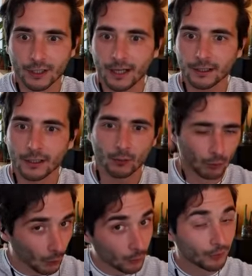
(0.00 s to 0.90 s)
And the
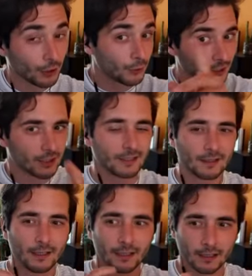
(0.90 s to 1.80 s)
row uses
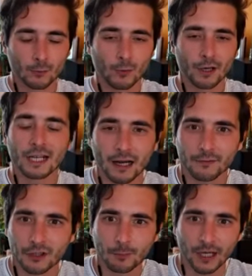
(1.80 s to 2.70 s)
one kind of
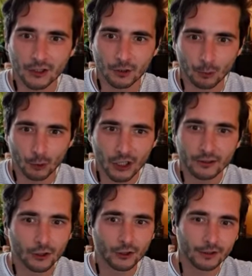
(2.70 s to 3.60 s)
special
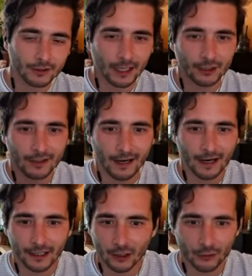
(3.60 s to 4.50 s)
projector that I
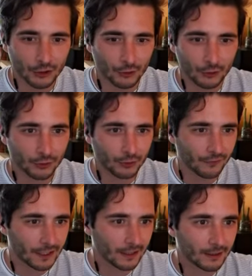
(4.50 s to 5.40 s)
encourage you to
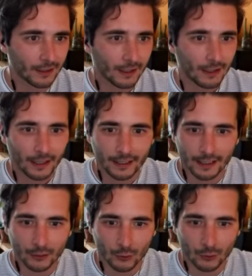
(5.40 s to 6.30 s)
visit and then
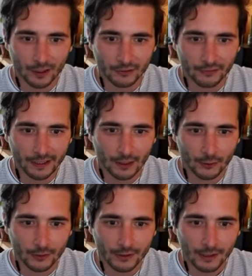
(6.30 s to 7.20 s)
to try to find out.
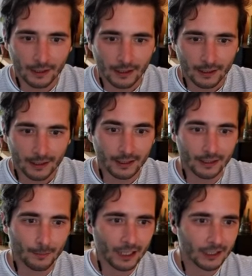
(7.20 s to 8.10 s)
In the
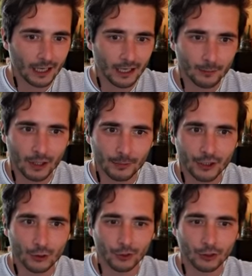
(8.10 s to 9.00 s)
meantime, I'm just
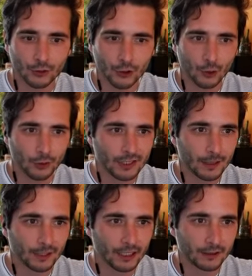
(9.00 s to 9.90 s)
going to show you
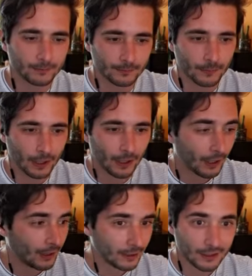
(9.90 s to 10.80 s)
something
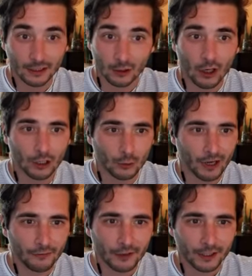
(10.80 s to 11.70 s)
still
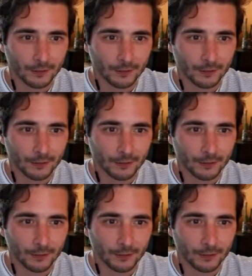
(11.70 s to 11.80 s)
holographic,